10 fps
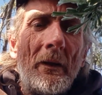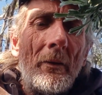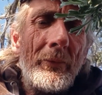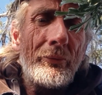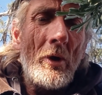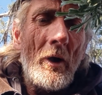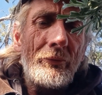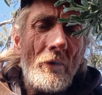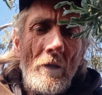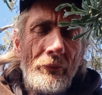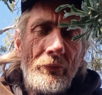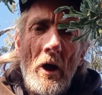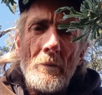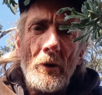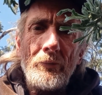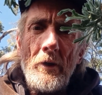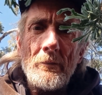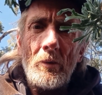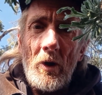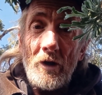This Love's truck stop doesn't have
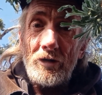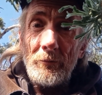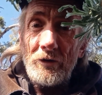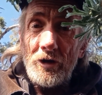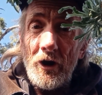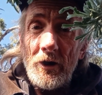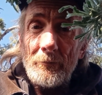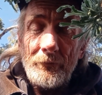a washing machine.